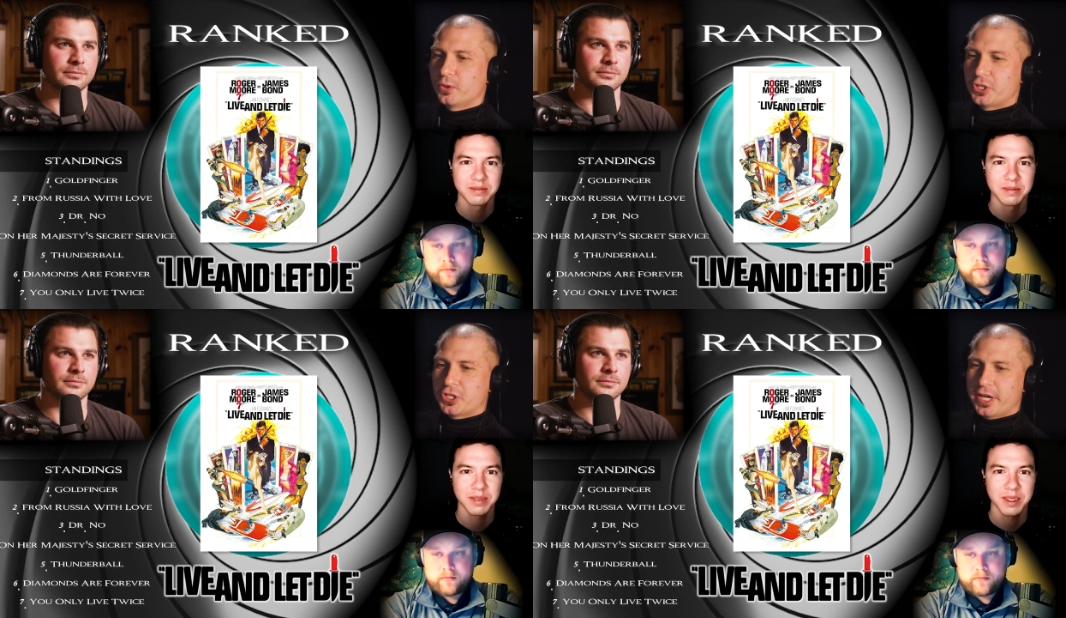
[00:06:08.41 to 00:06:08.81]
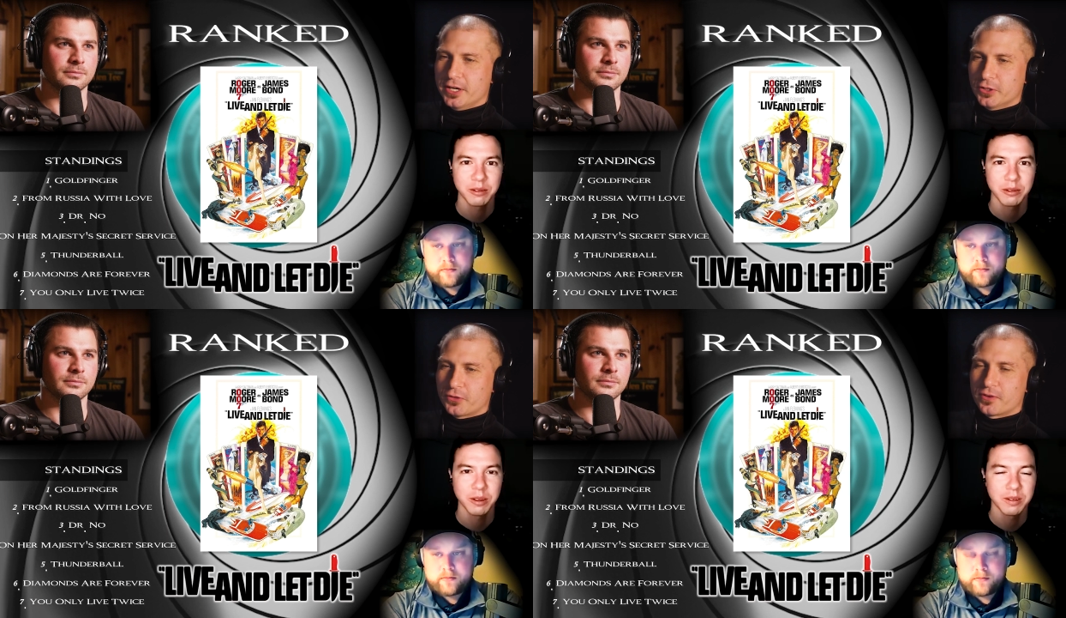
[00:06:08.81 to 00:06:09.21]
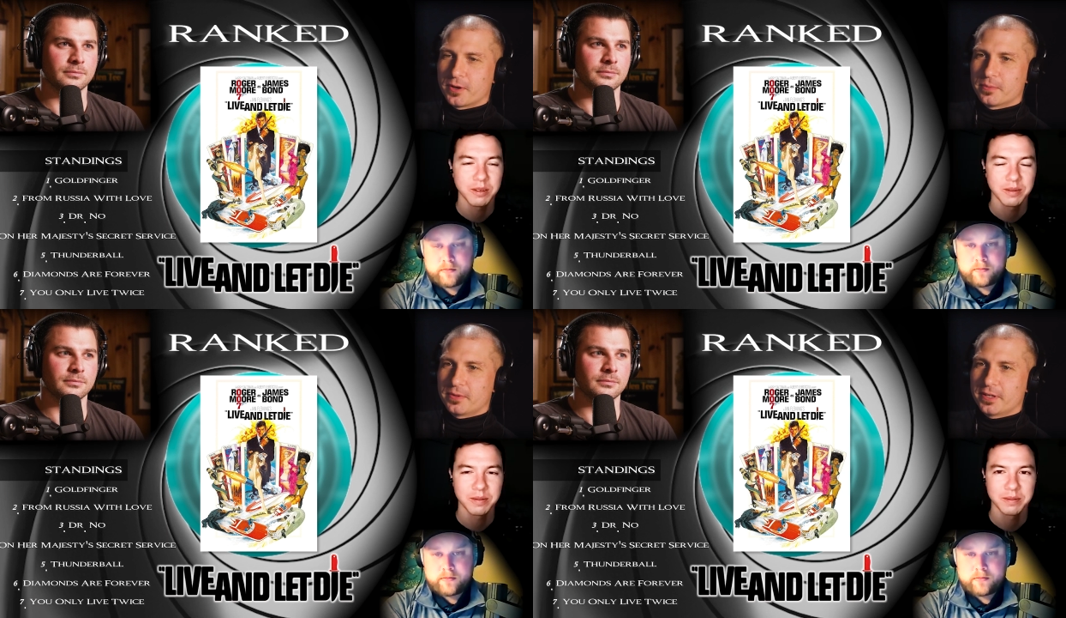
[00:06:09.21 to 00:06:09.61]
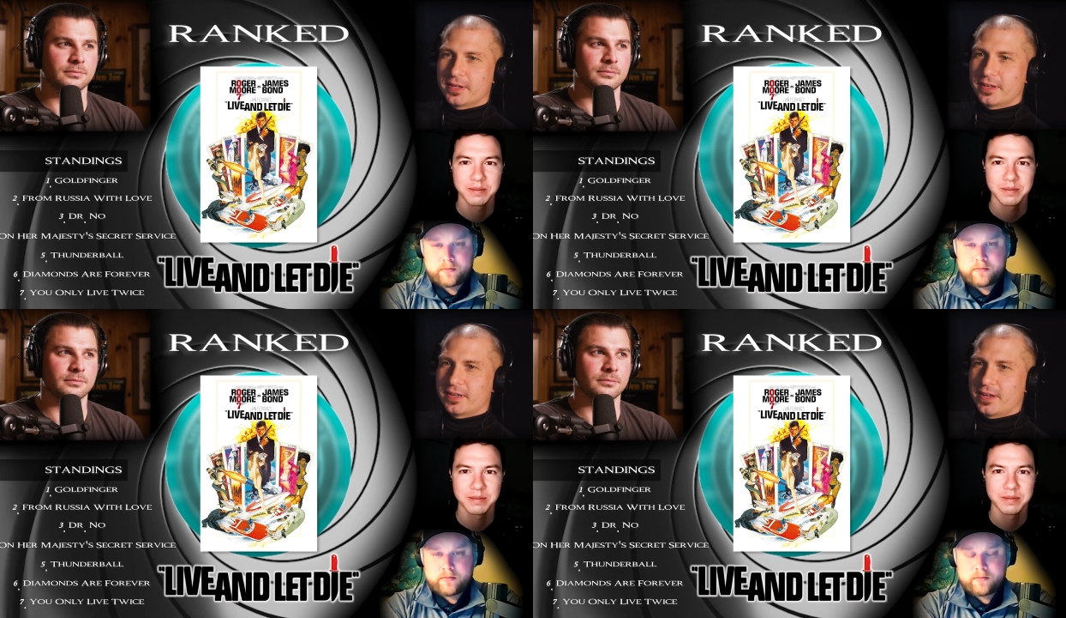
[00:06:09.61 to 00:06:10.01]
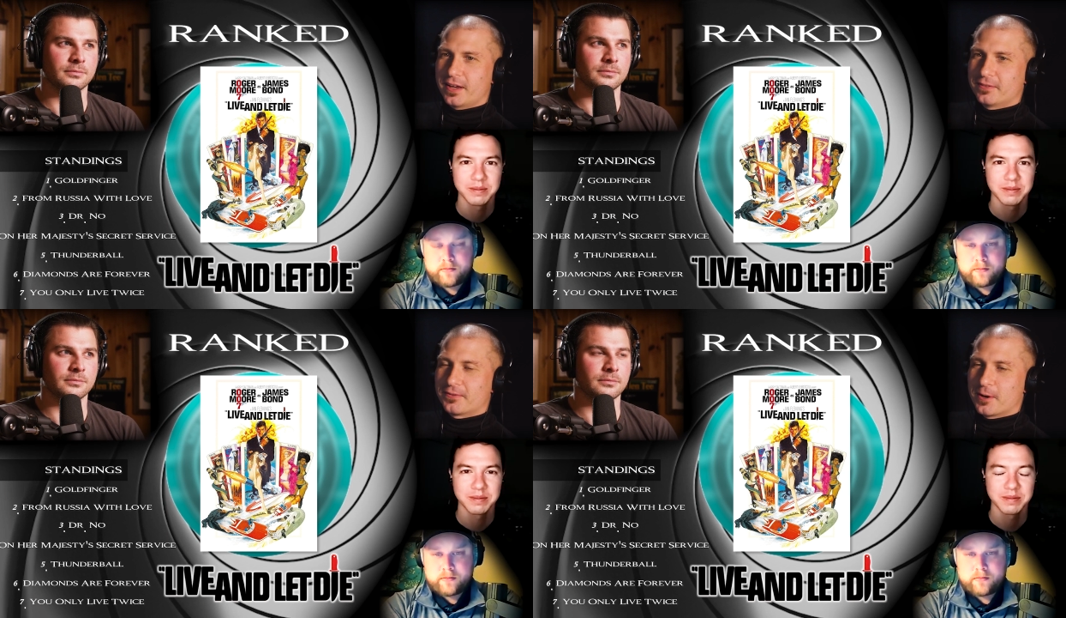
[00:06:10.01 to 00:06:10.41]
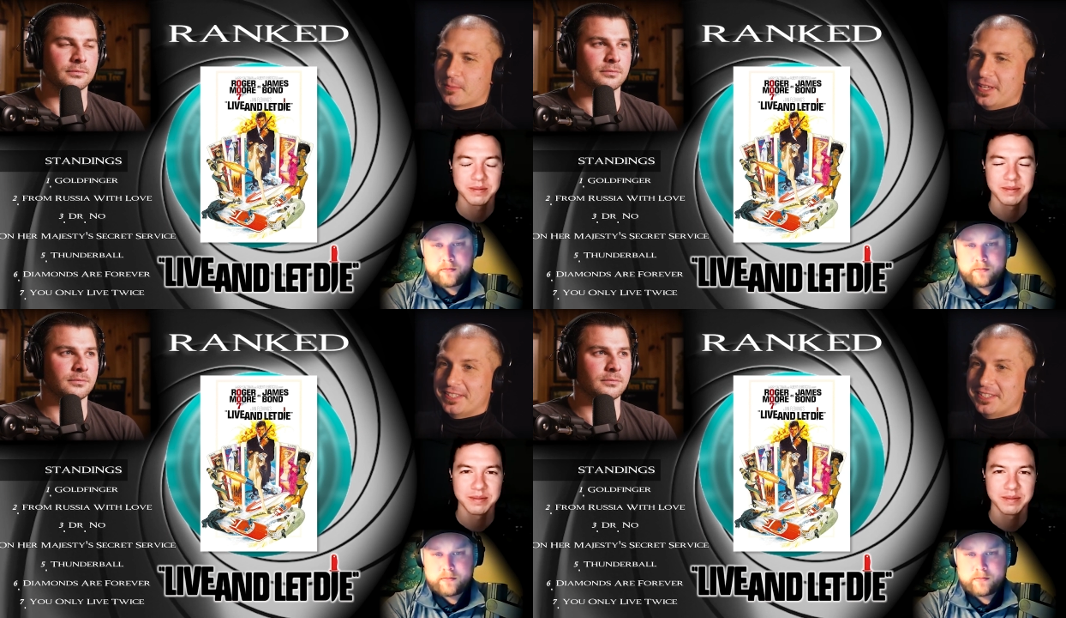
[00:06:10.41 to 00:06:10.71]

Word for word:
Speaker 1: switch gears from from